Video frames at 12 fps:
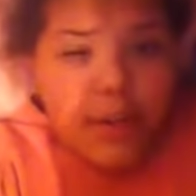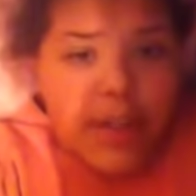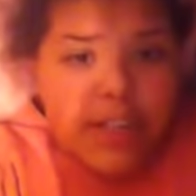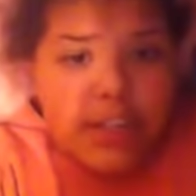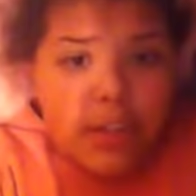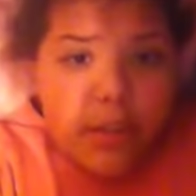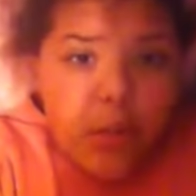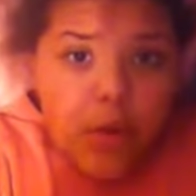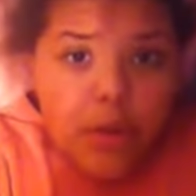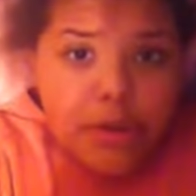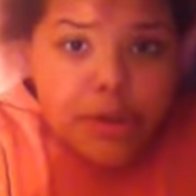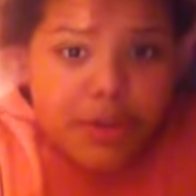you guys look
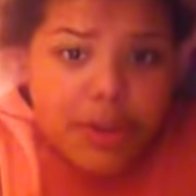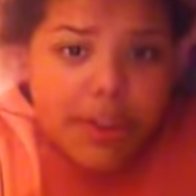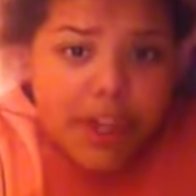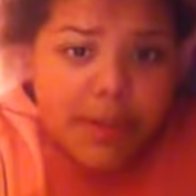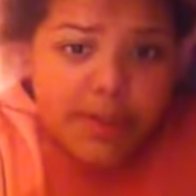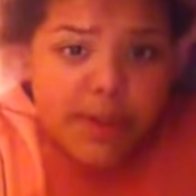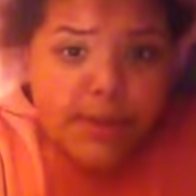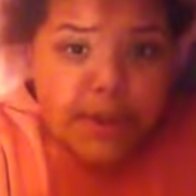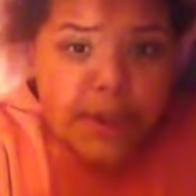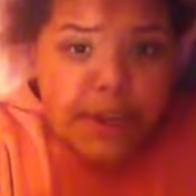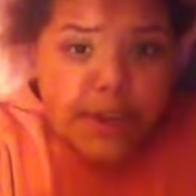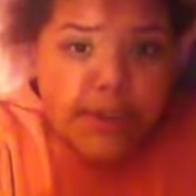forward to these hamster
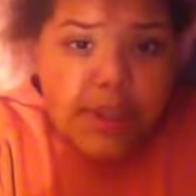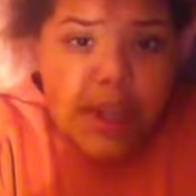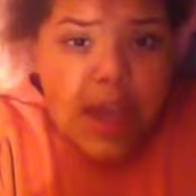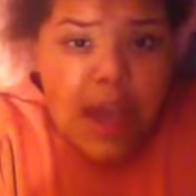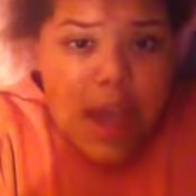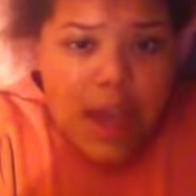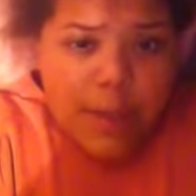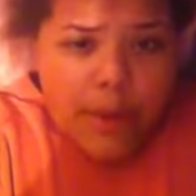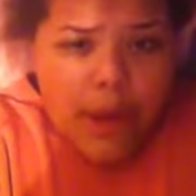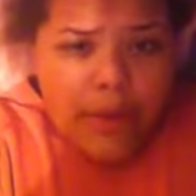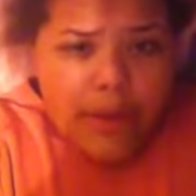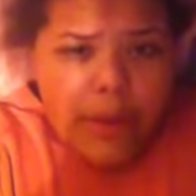videos. I'm
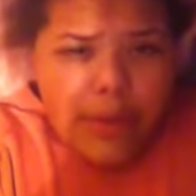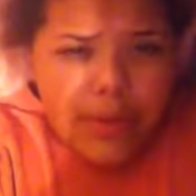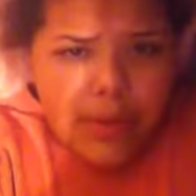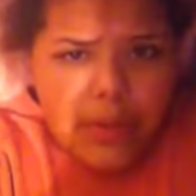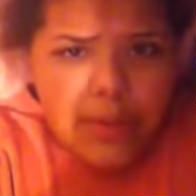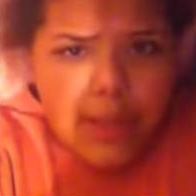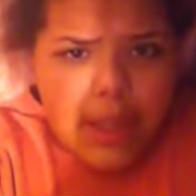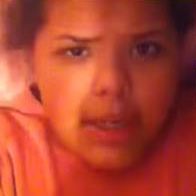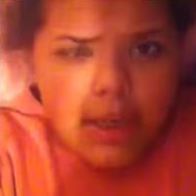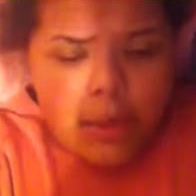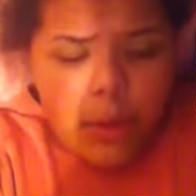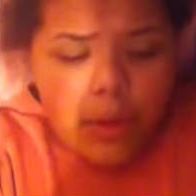probably going to be
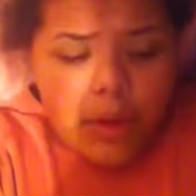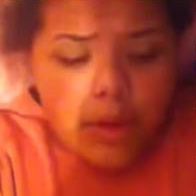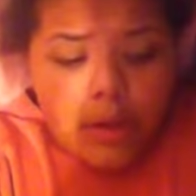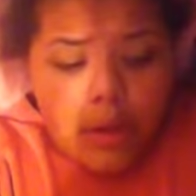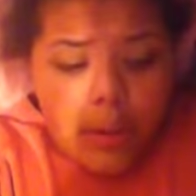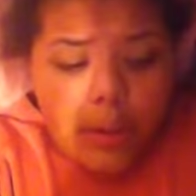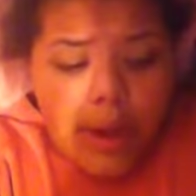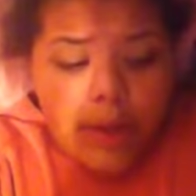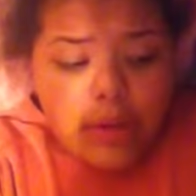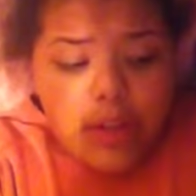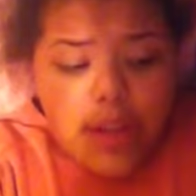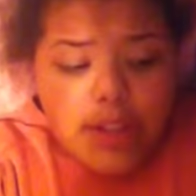getting one
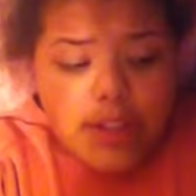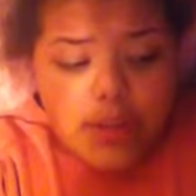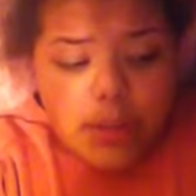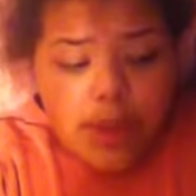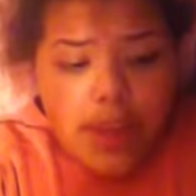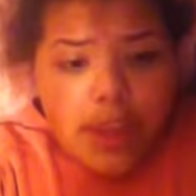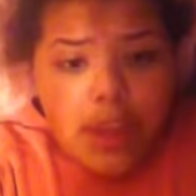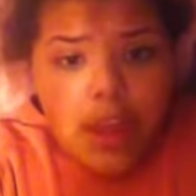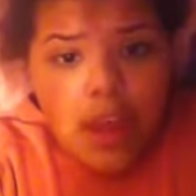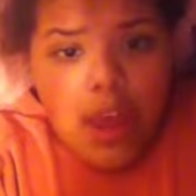around next week.